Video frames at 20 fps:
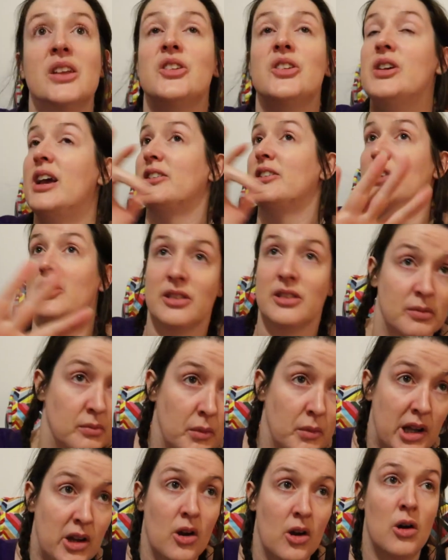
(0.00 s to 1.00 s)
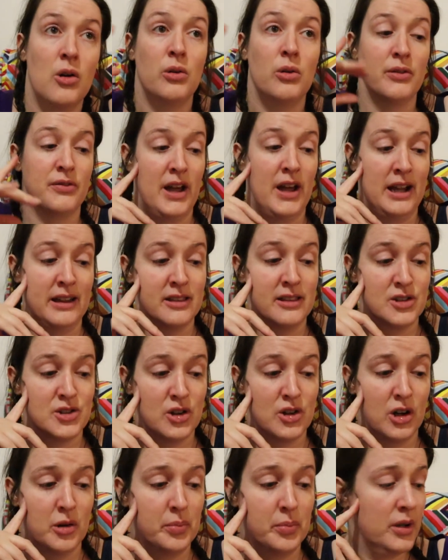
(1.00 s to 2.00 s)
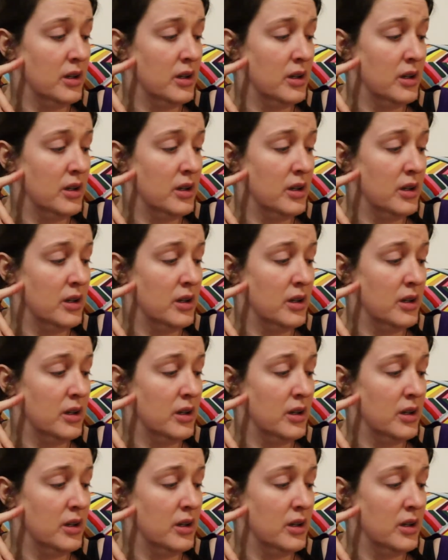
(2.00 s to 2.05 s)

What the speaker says: So yeah, so we got all of that in the shop.